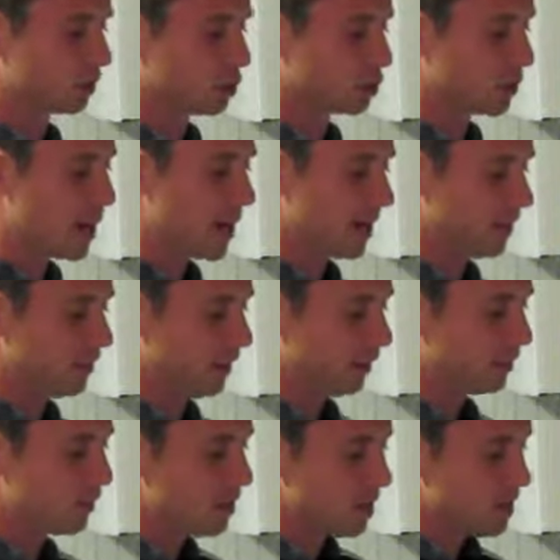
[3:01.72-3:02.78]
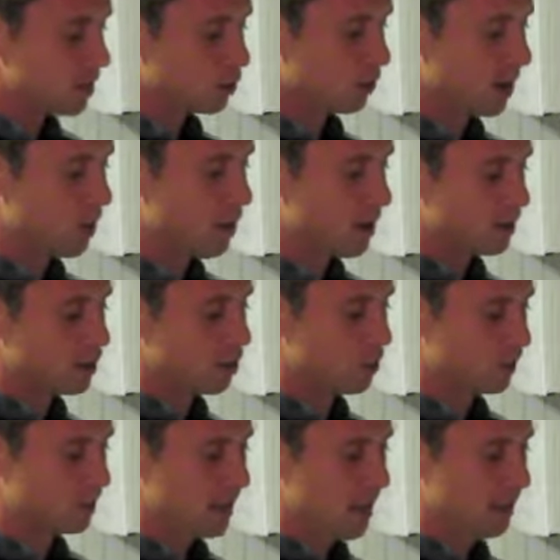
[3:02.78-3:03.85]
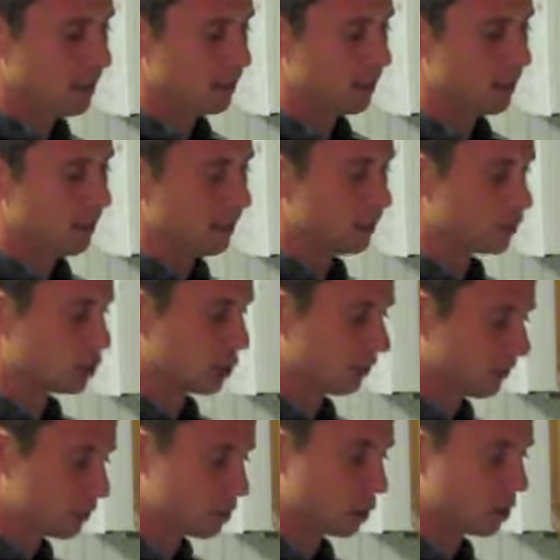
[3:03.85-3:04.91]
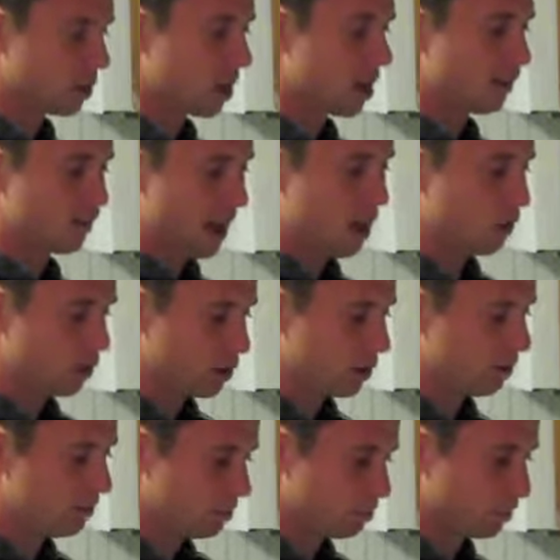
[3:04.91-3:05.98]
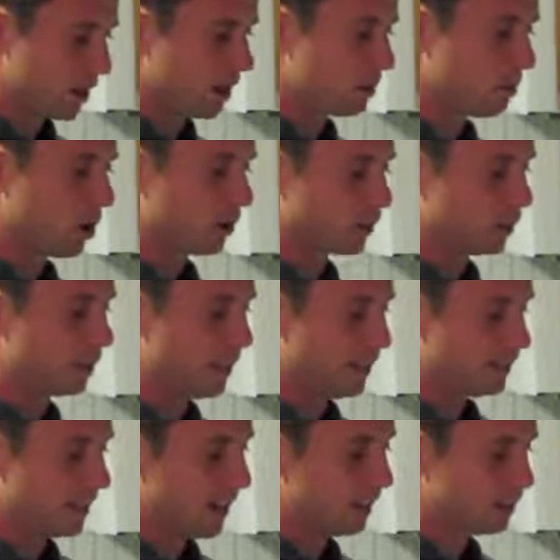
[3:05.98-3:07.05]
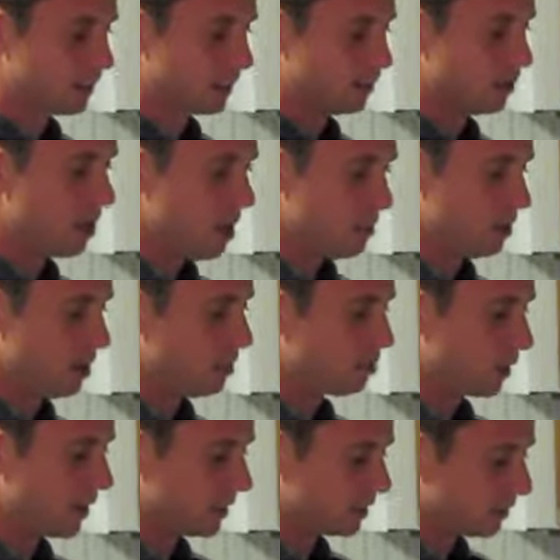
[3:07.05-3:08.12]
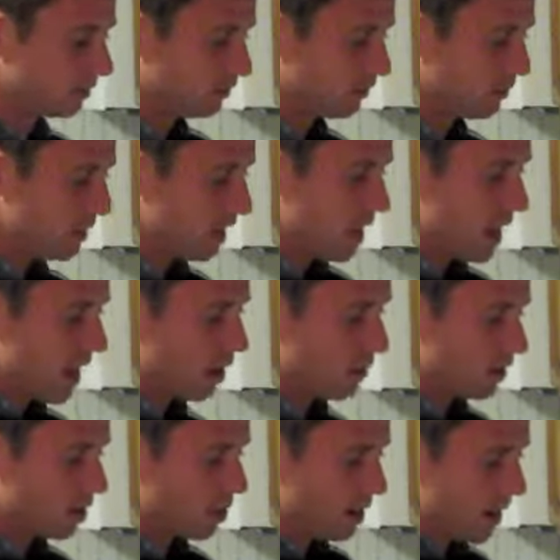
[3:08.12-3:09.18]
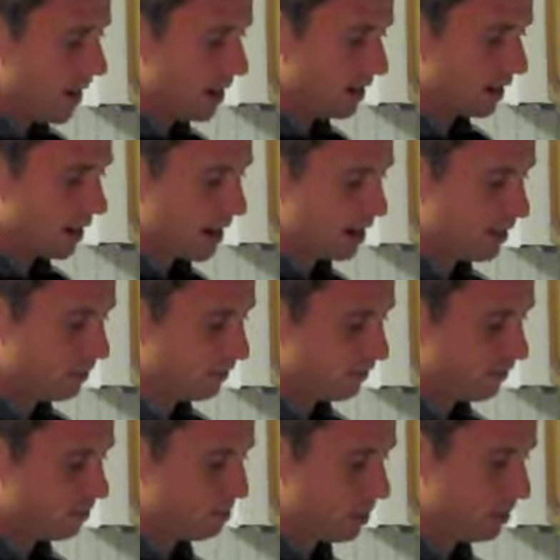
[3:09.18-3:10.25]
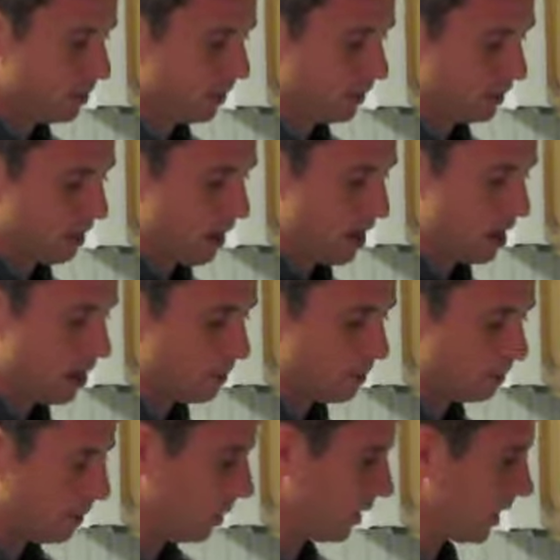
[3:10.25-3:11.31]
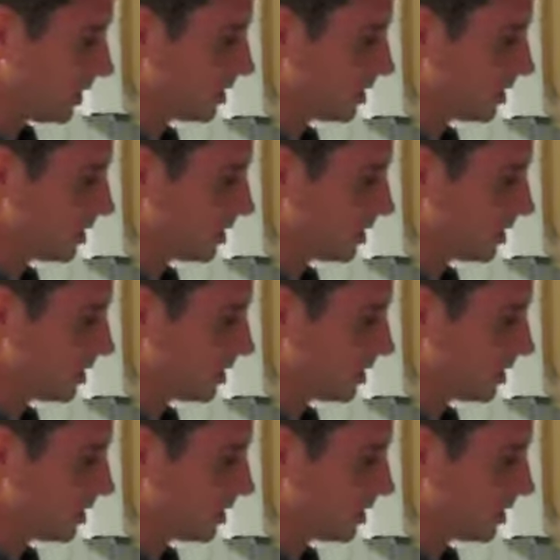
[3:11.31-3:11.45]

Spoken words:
to dry in there. So what I want to do is take the surface dirt off that could break apart the latex and be abrasive. And I want to go ahead and kind of maybe you know, get